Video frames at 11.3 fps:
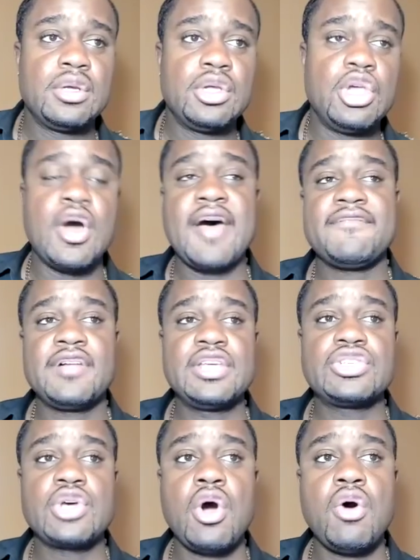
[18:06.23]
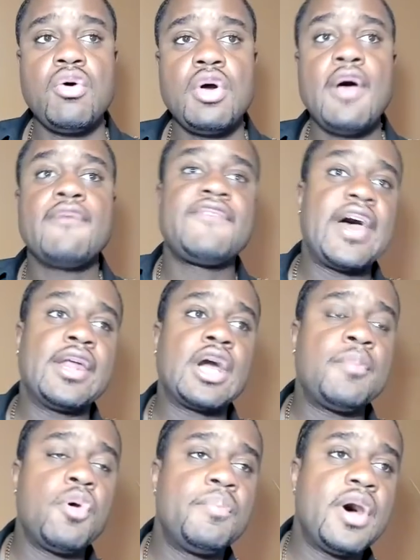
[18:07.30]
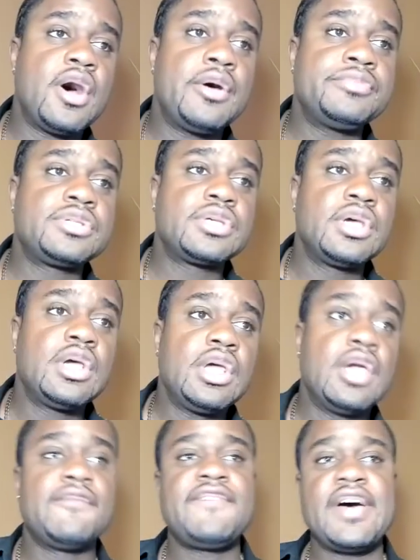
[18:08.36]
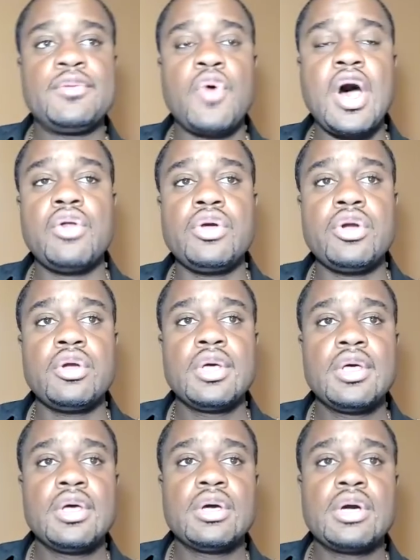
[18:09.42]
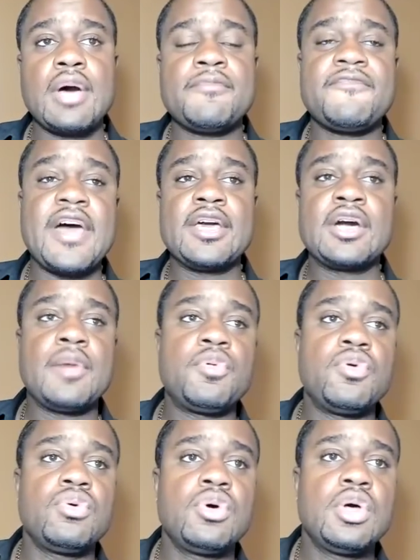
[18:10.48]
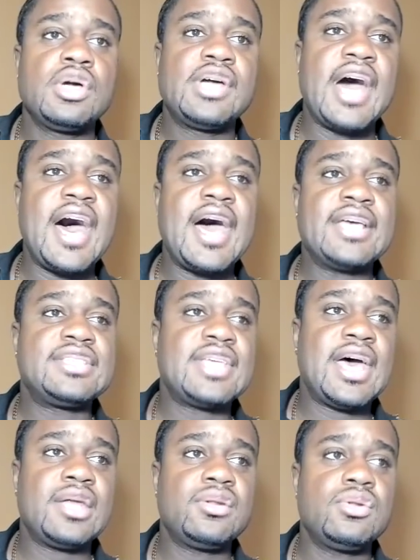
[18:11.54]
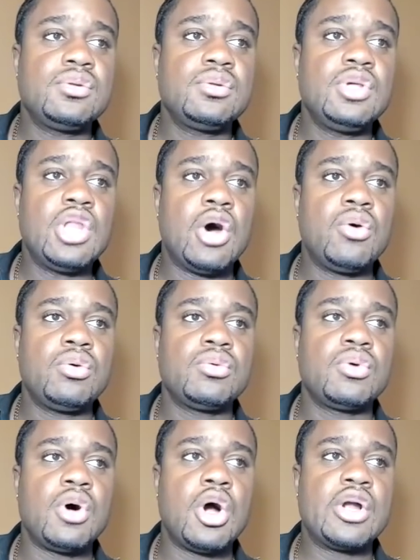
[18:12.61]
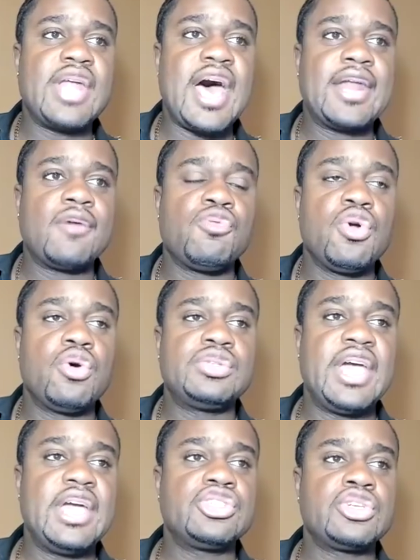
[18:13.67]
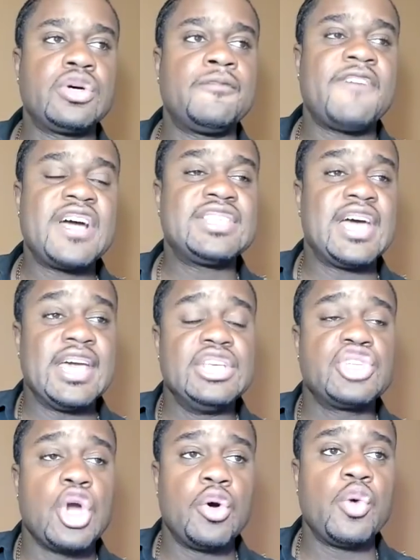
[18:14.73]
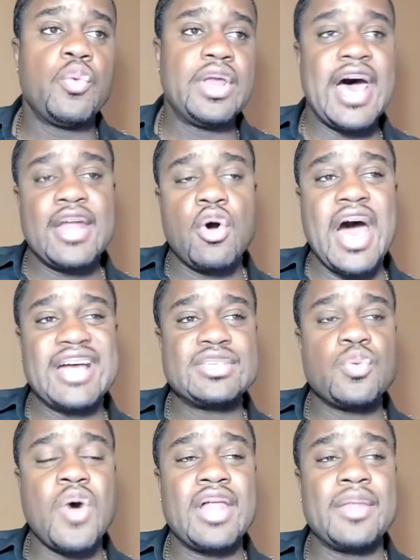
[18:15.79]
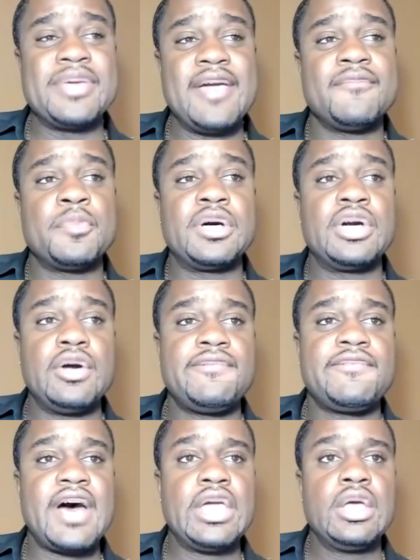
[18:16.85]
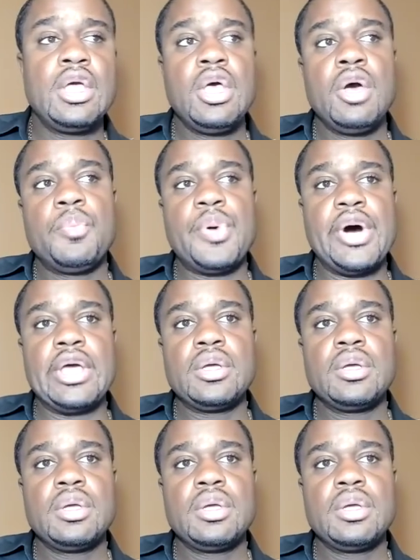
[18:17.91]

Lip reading: He'll have Klitschko fight a couple bums. He'll fight Wilder, fight a couple guys that, you know, are not a real danger to him. Fights that he's going to win. I know Otto Wallen gave him a good fight, but